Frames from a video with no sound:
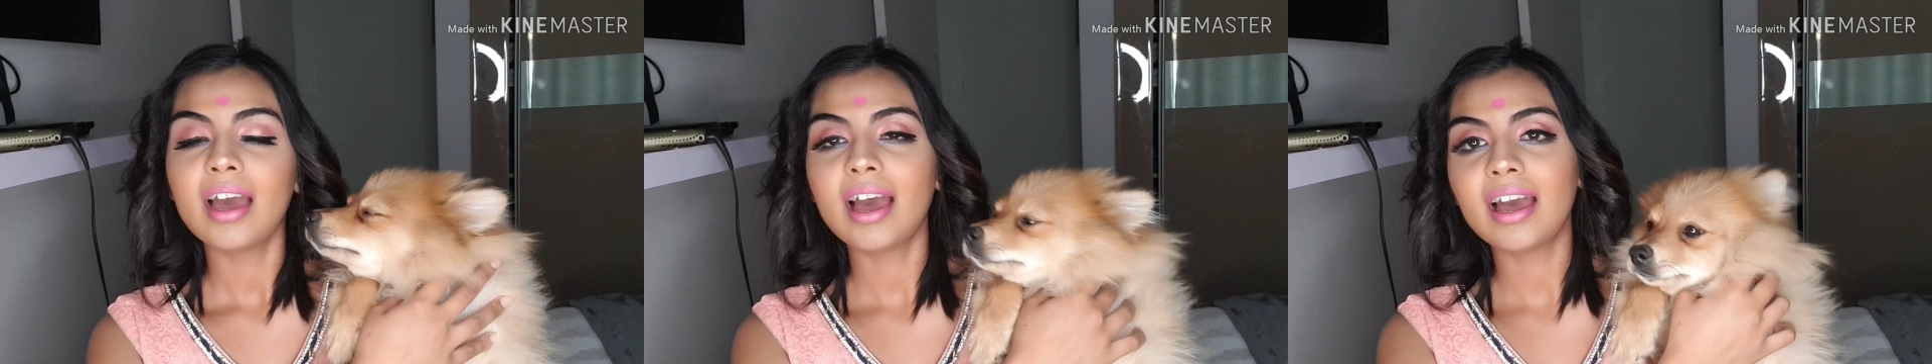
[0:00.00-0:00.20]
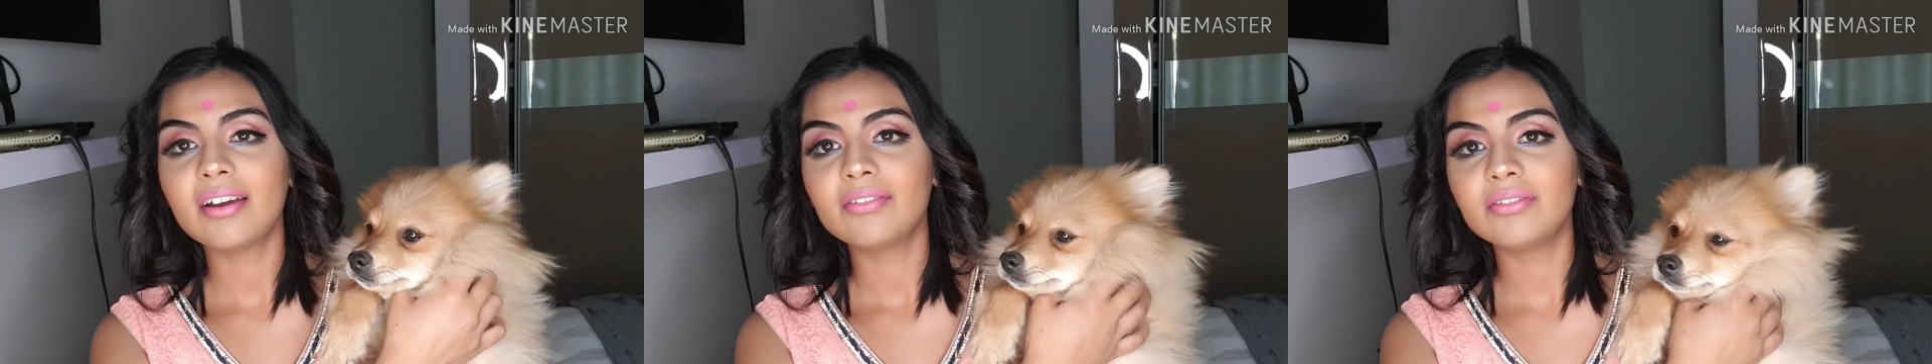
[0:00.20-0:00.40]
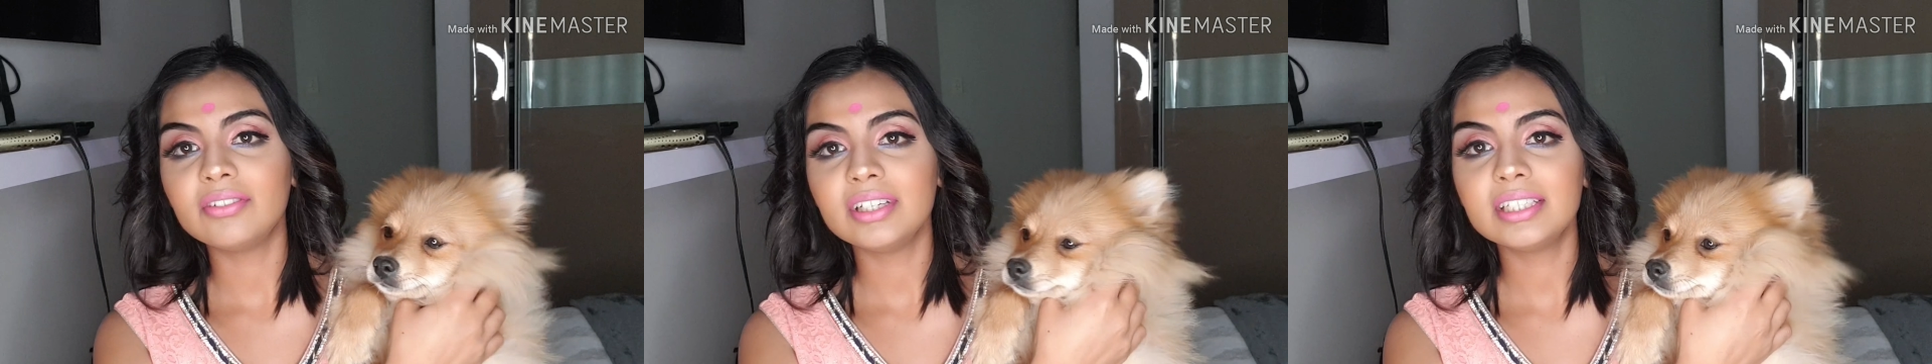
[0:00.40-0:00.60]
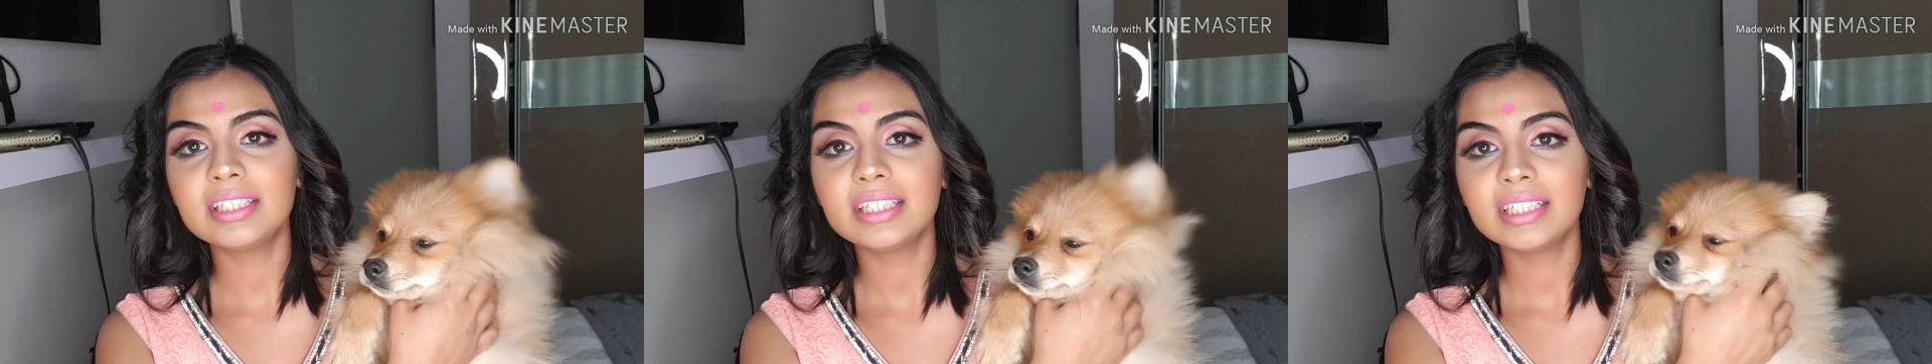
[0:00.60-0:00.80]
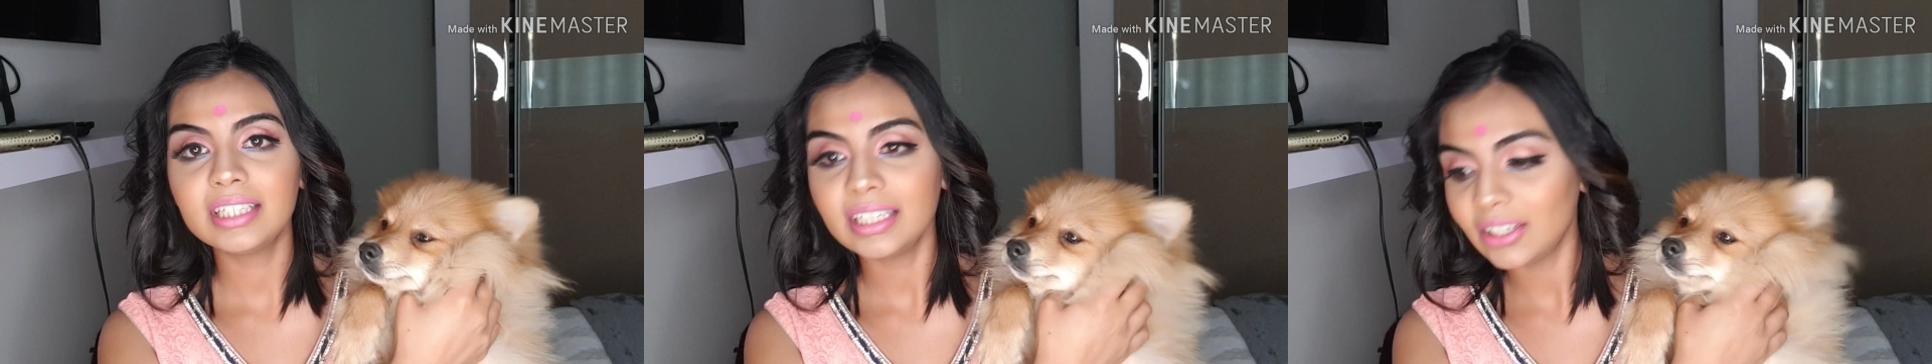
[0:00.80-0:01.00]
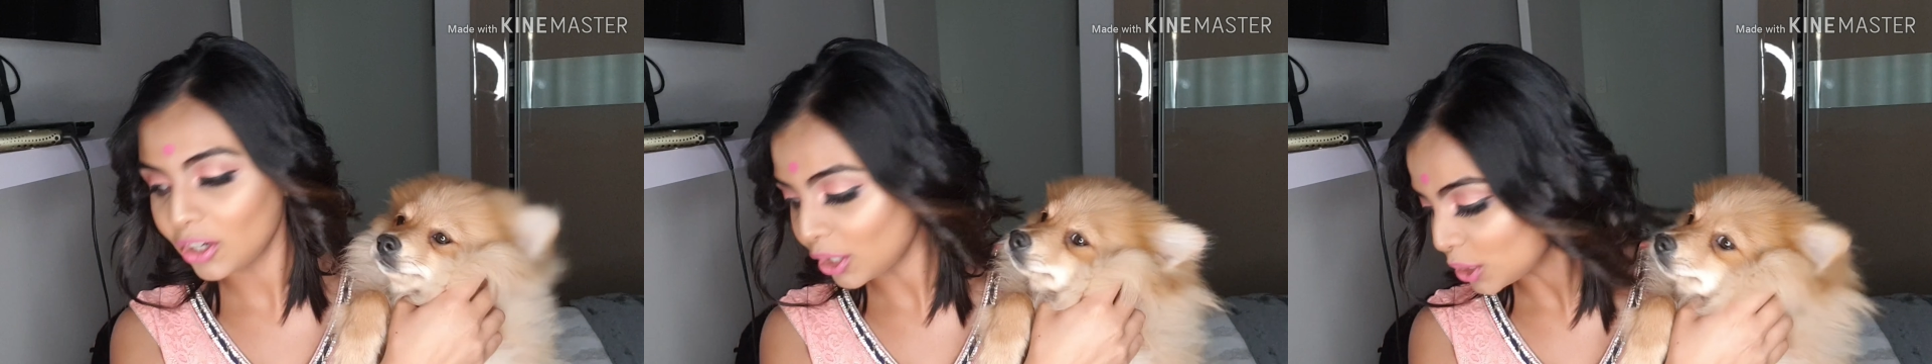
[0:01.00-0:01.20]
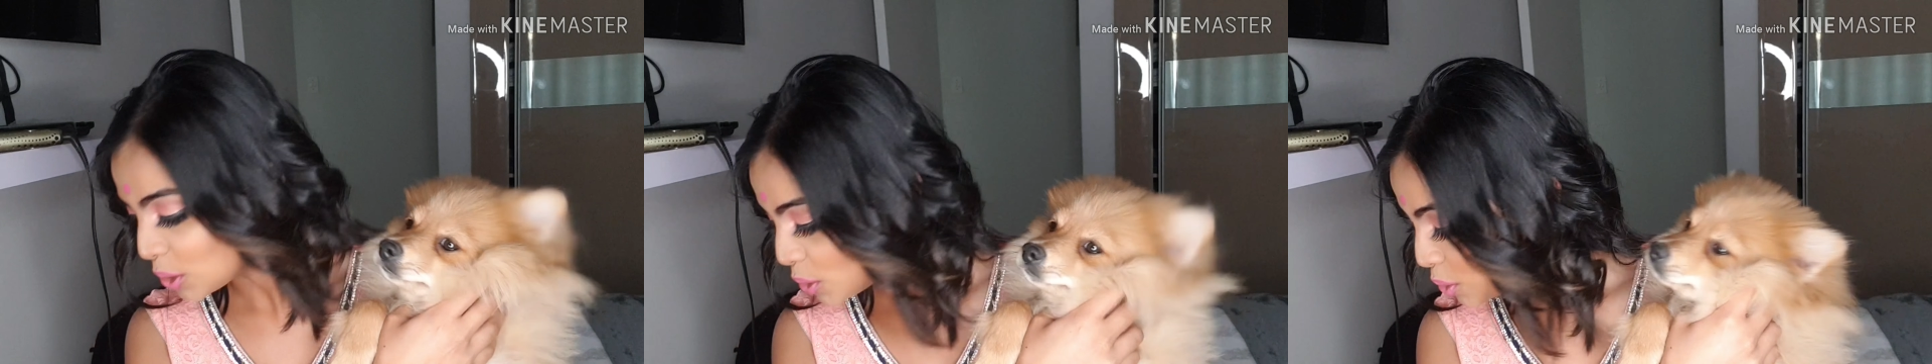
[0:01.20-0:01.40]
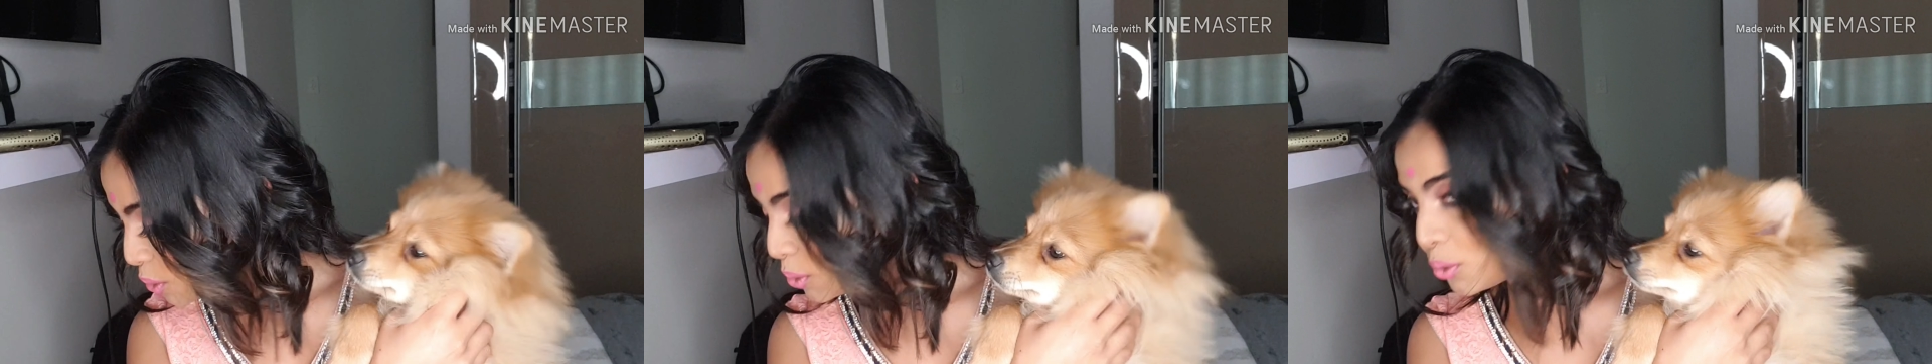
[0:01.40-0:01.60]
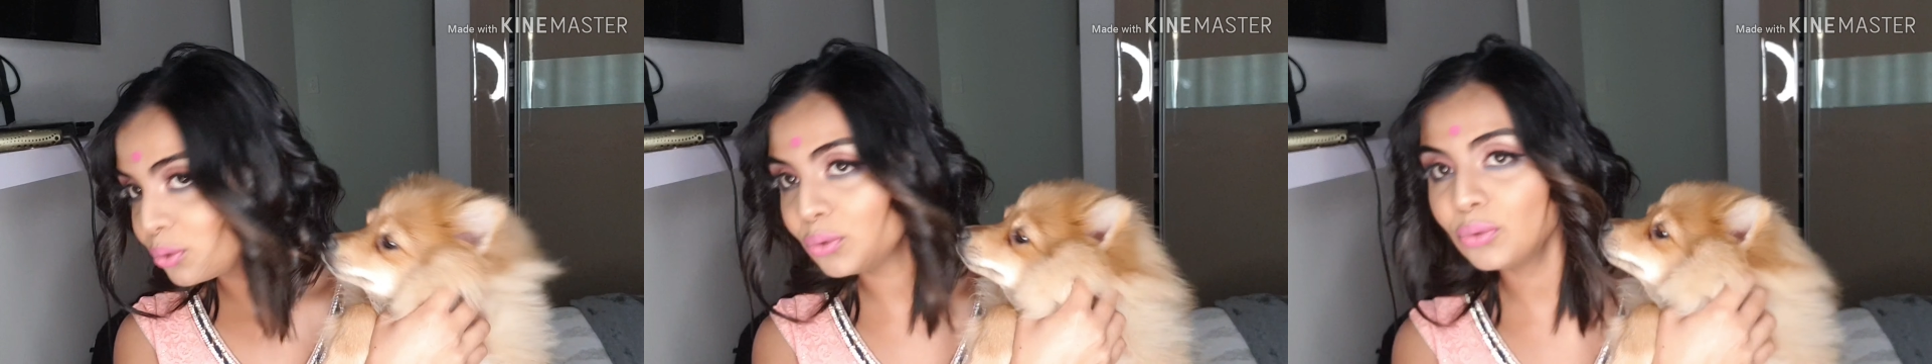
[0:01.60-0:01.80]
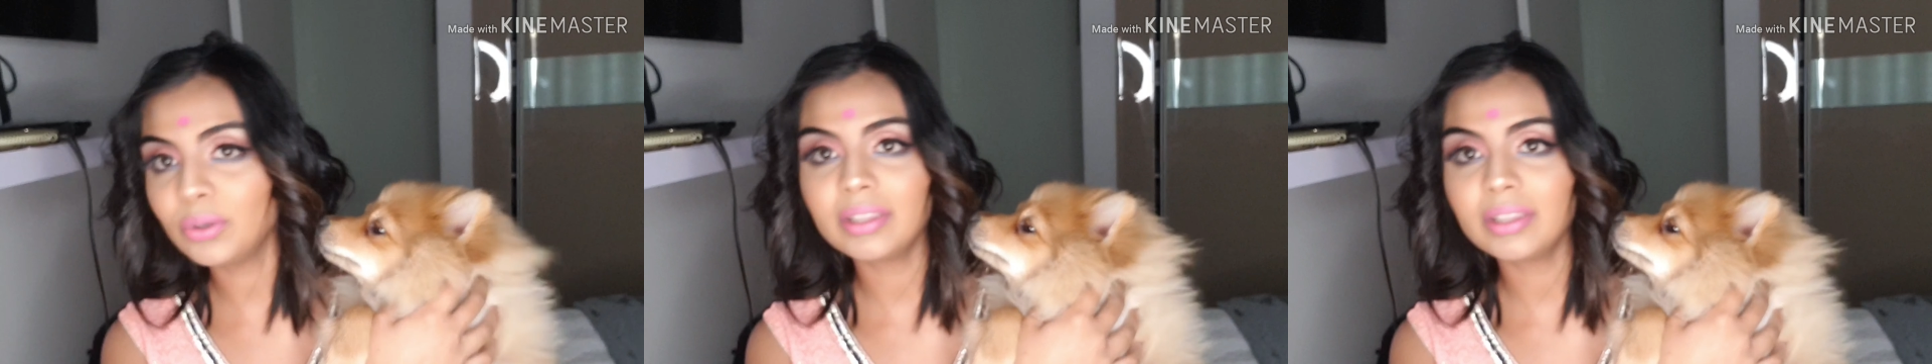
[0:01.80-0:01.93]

I've recently got two,